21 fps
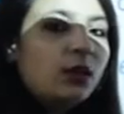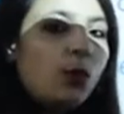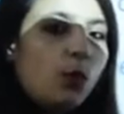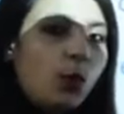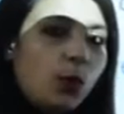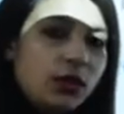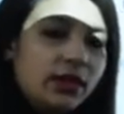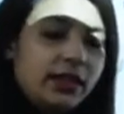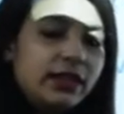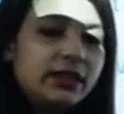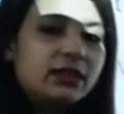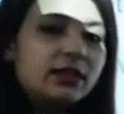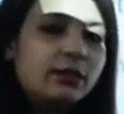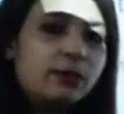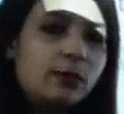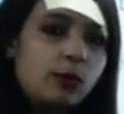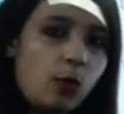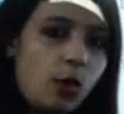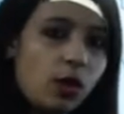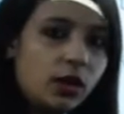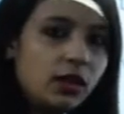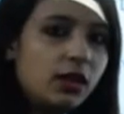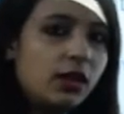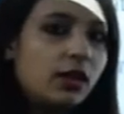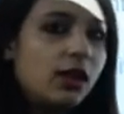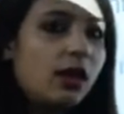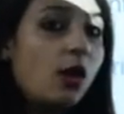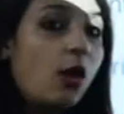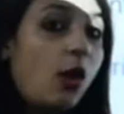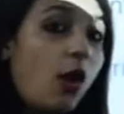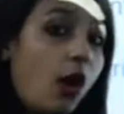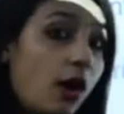hole in the wall
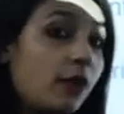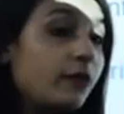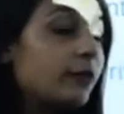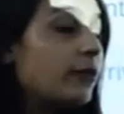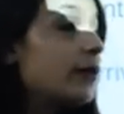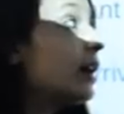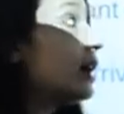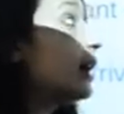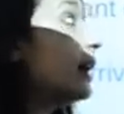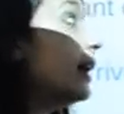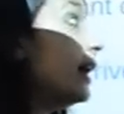of